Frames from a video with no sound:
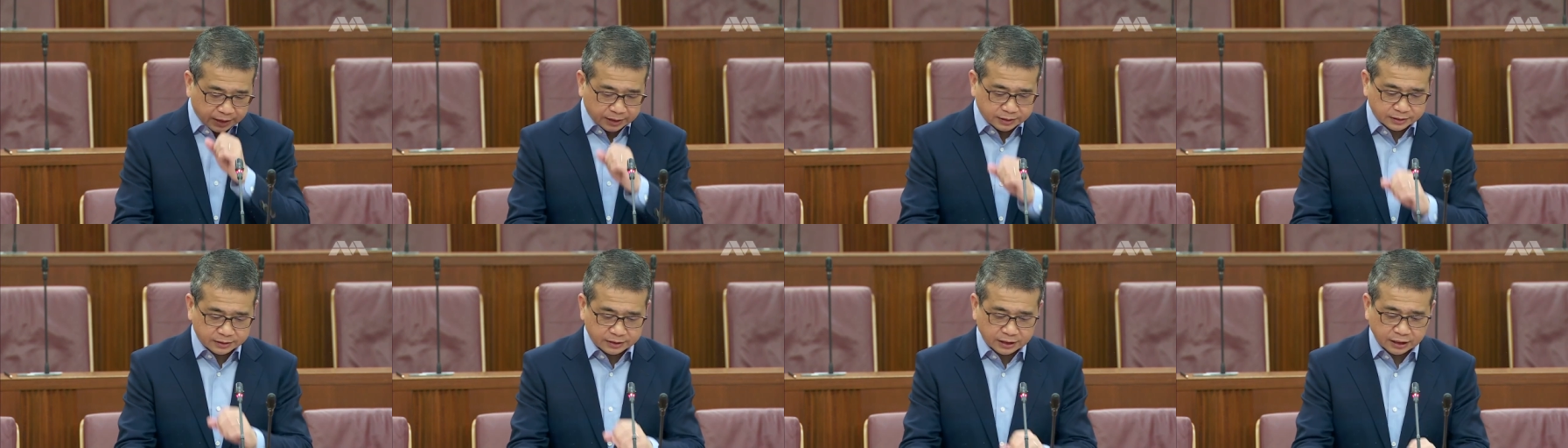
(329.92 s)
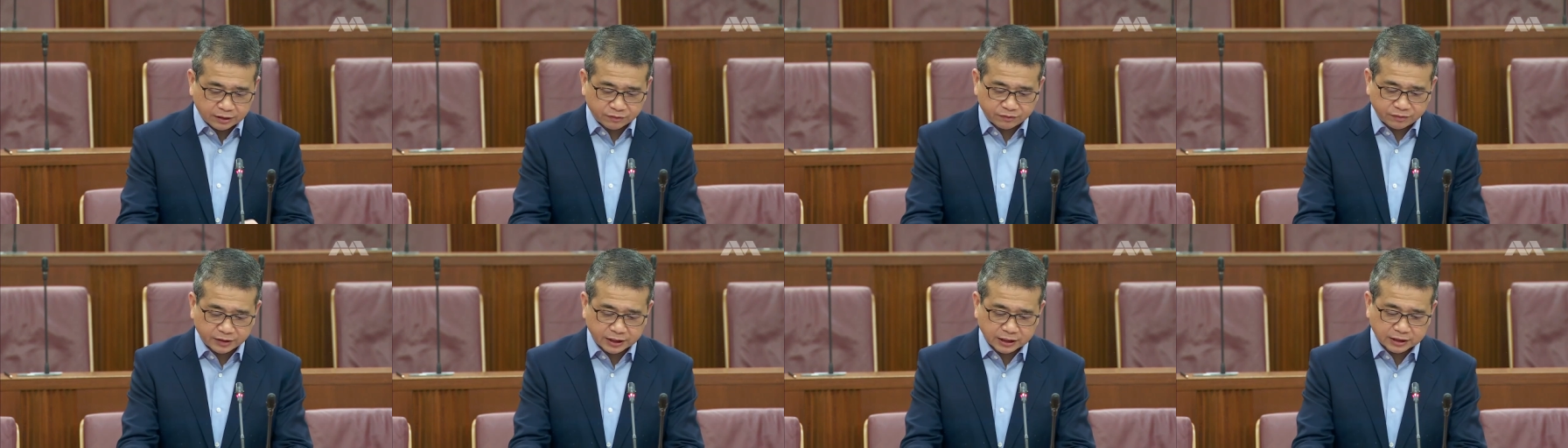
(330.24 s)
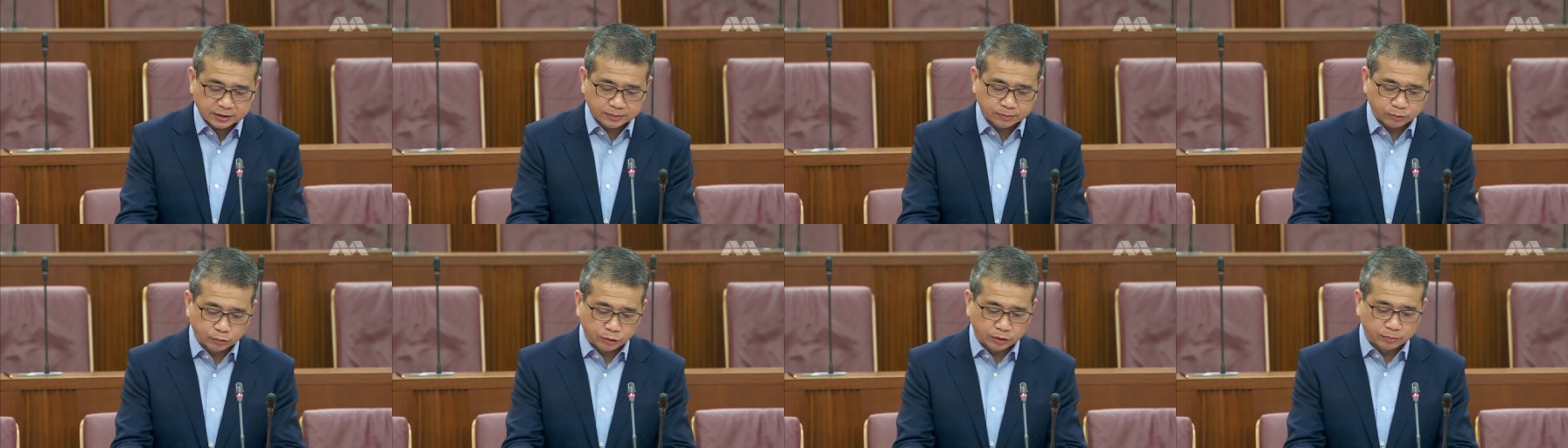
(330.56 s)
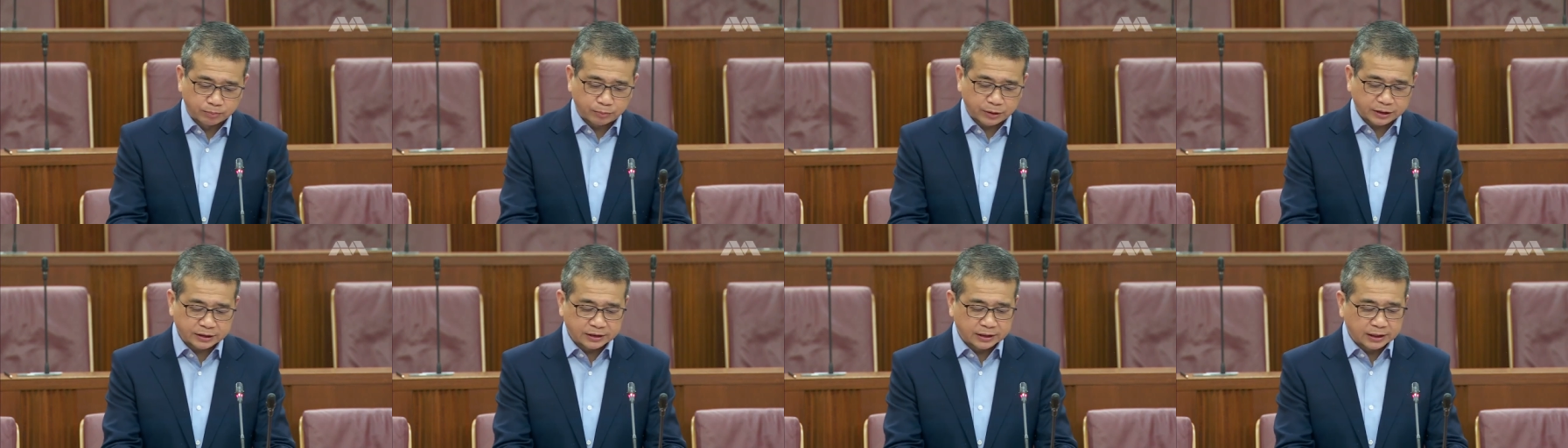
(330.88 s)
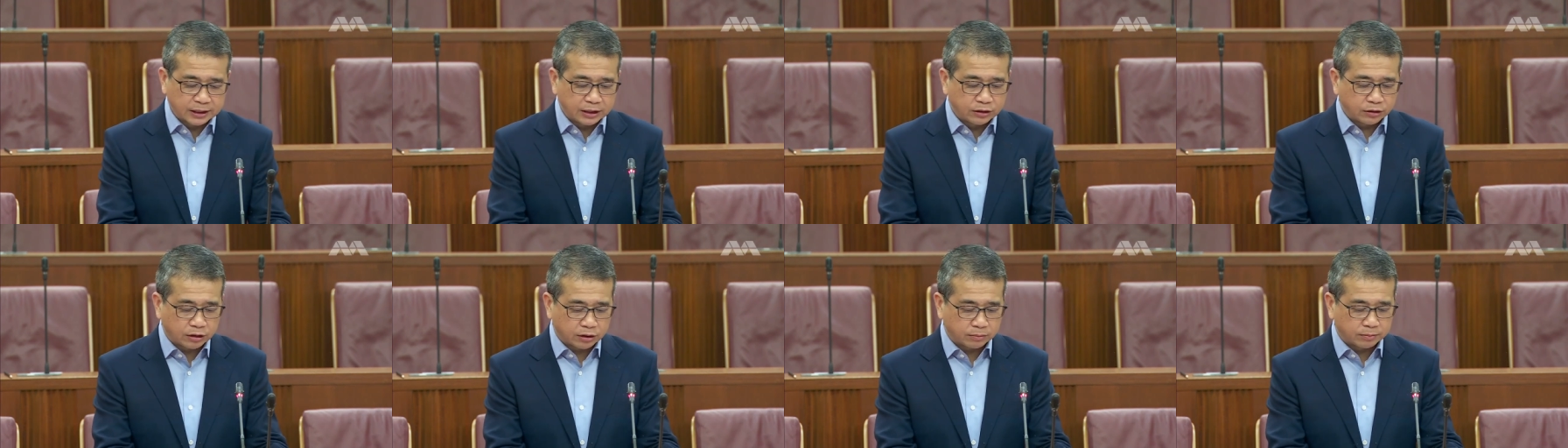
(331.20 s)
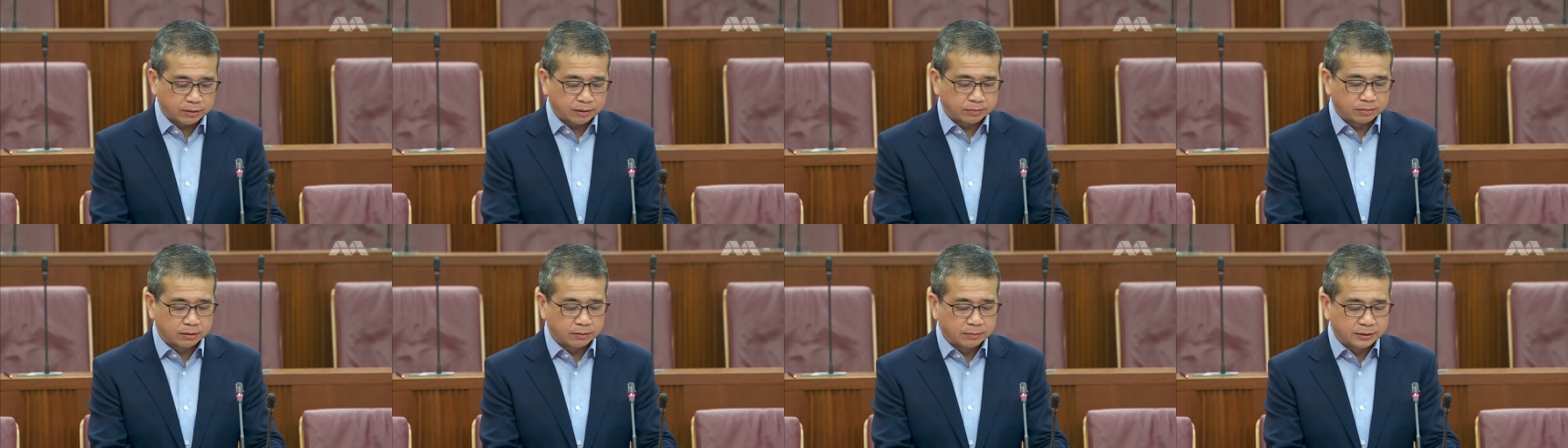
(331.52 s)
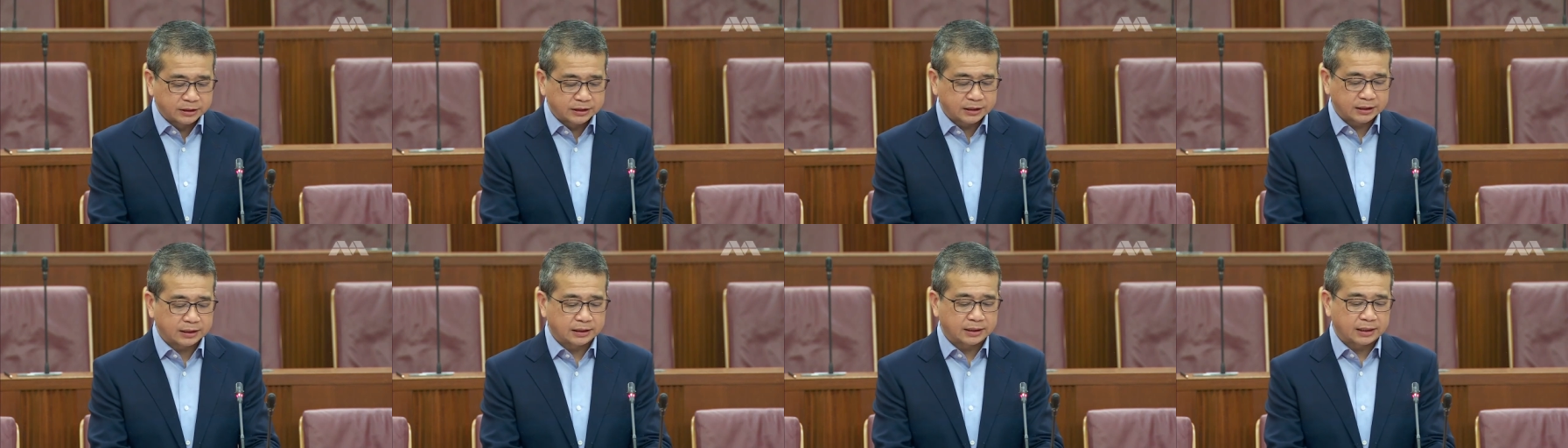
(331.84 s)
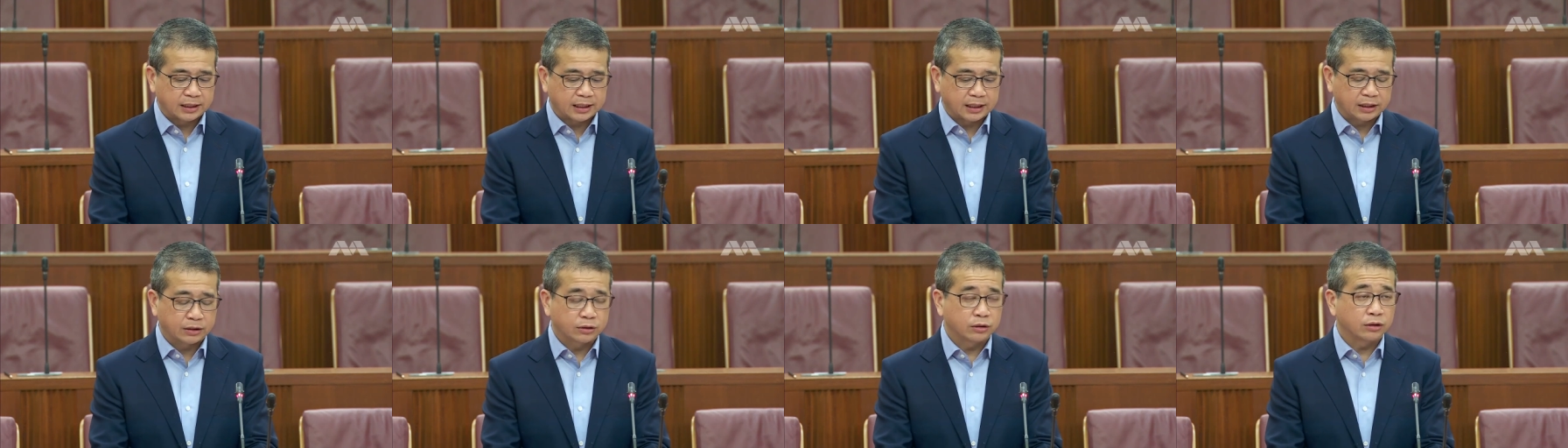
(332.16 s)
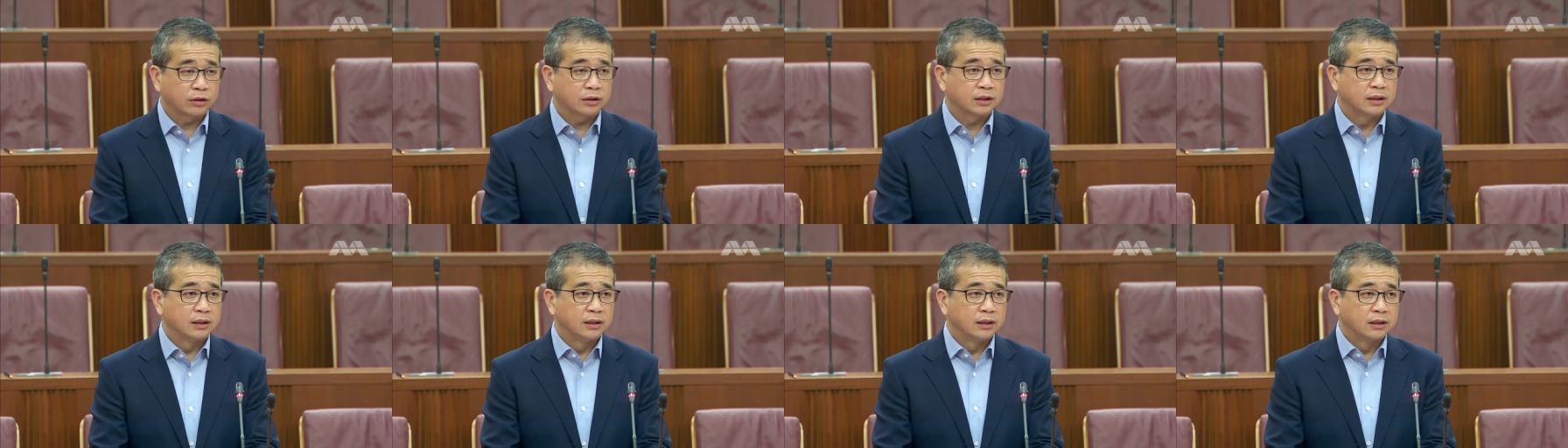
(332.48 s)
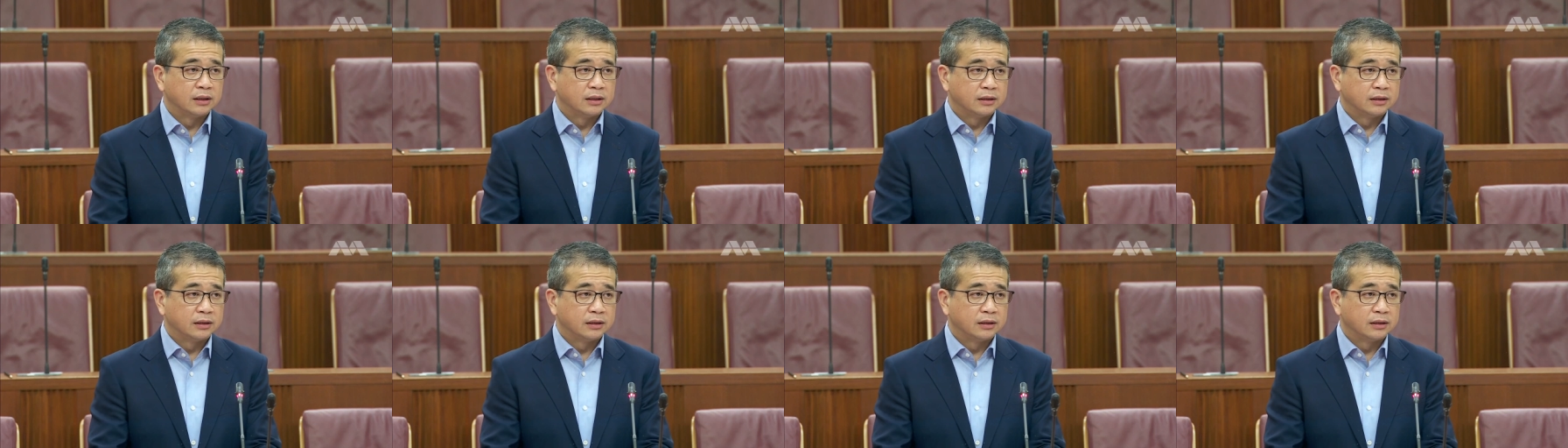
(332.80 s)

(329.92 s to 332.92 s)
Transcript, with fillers: As CFAs will presently not be permitted in the High Court,